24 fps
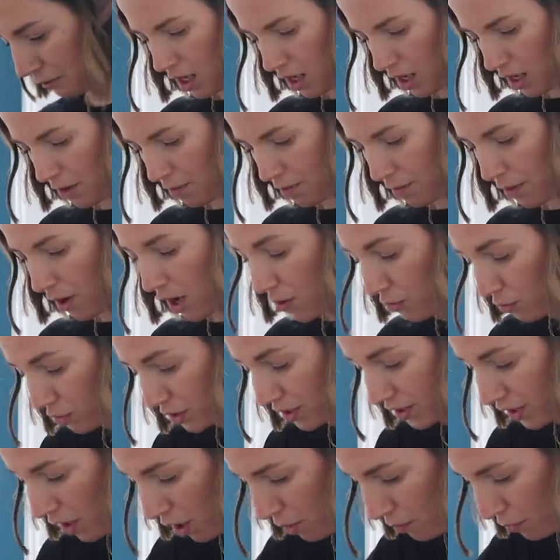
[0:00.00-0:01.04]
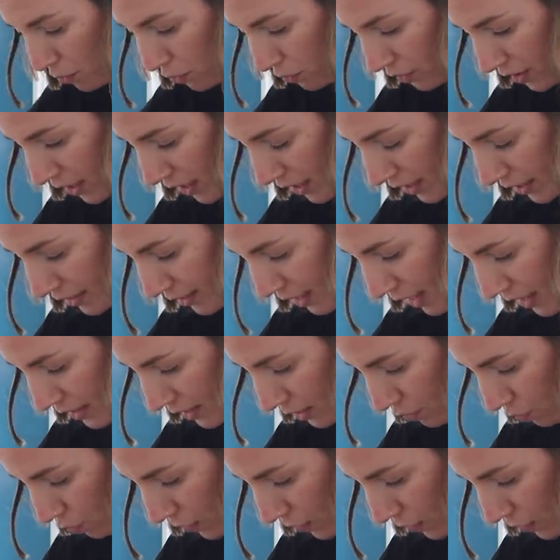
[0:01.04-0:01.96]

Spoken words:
but I will sample these as